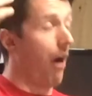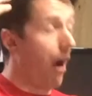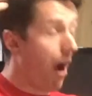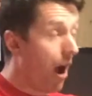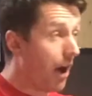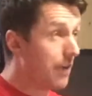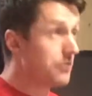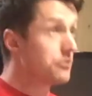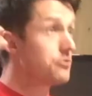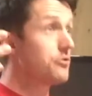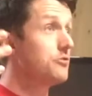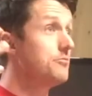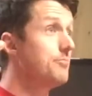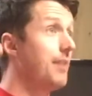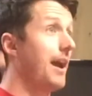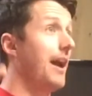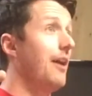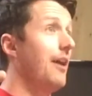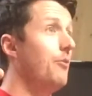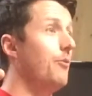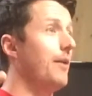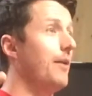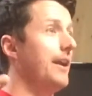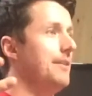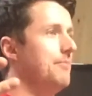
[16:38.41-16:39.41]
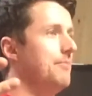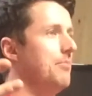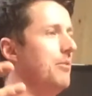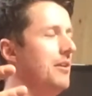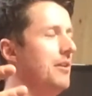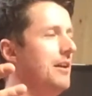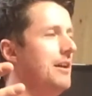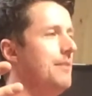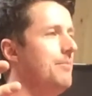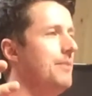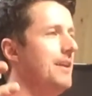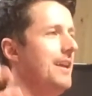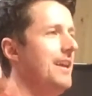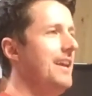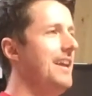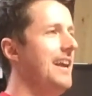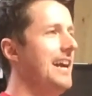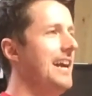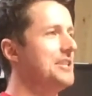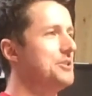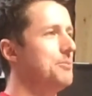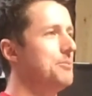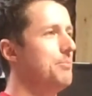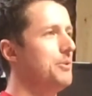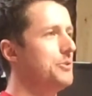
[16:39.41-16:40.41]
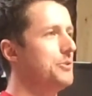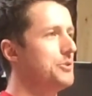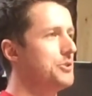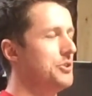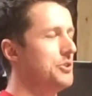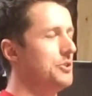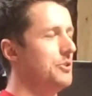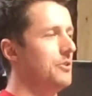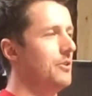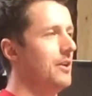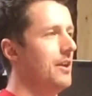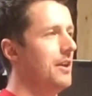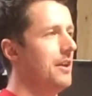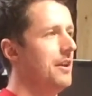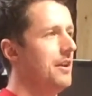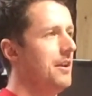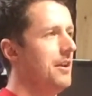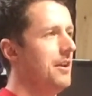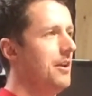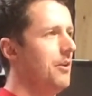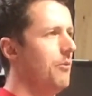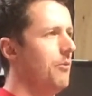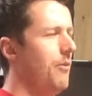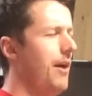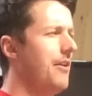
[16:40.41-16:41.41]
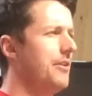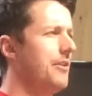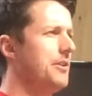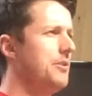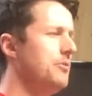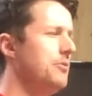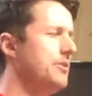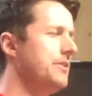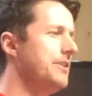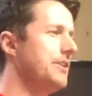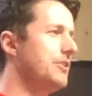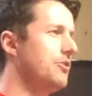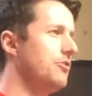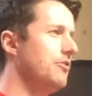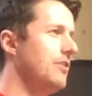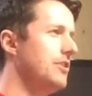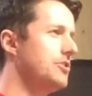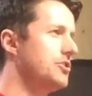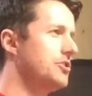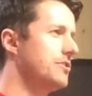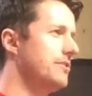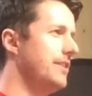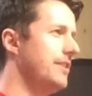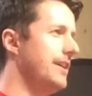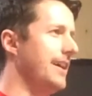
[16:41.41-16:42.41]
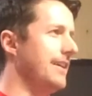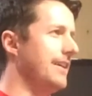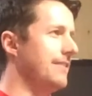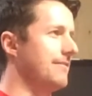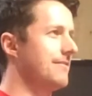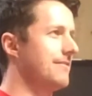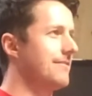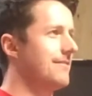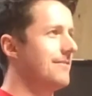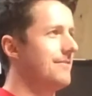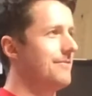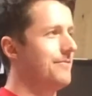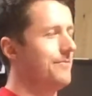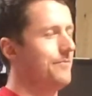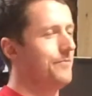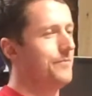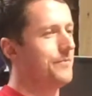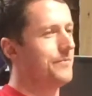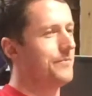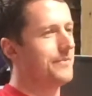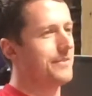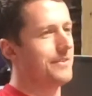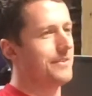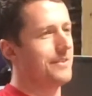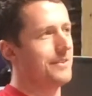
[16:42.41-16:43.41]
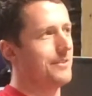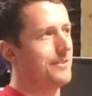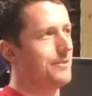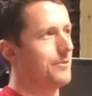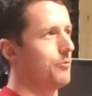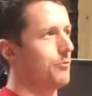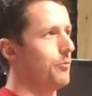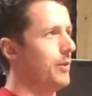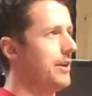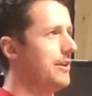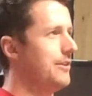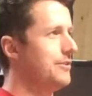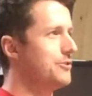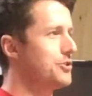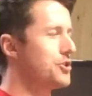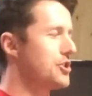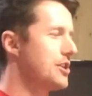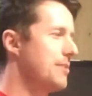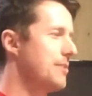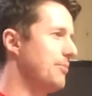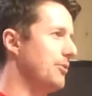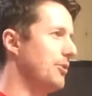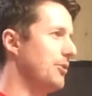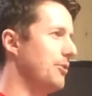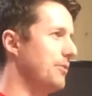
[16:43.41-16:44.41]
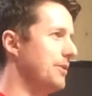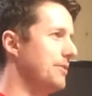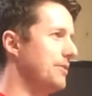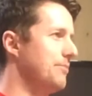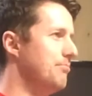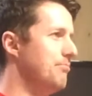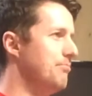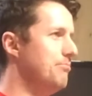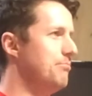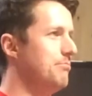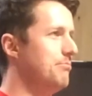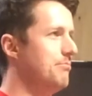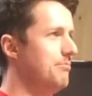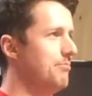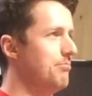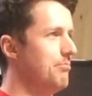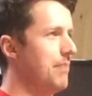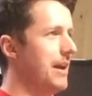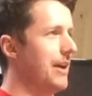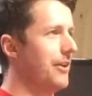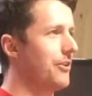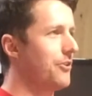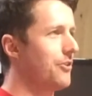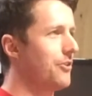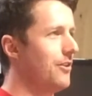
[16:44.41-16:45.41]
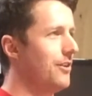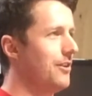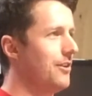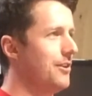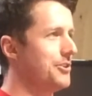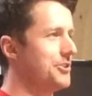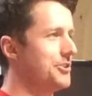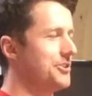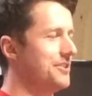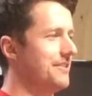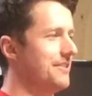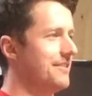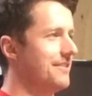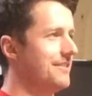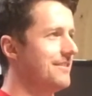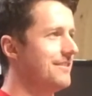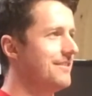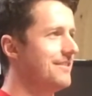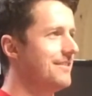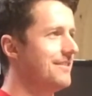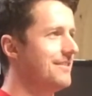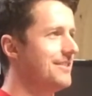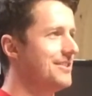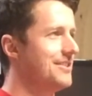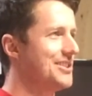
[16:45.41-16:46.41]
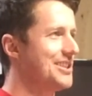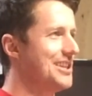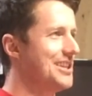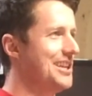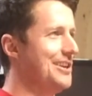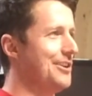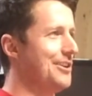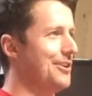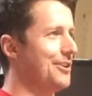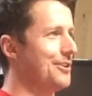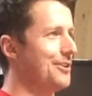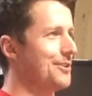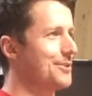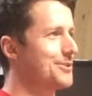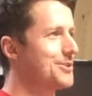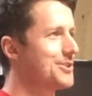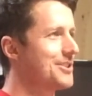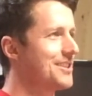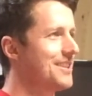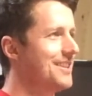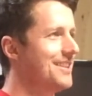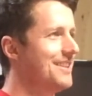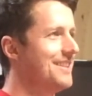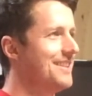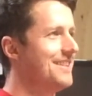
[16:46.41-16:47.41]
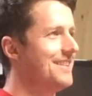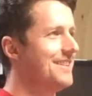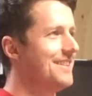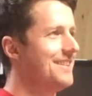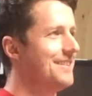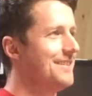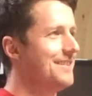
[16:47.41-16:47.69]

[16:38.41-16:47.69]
Wow, 100-pound weighted pull-up, as opposed to, wow, he really crushed that weird shipper with bear crawls and ski ergs.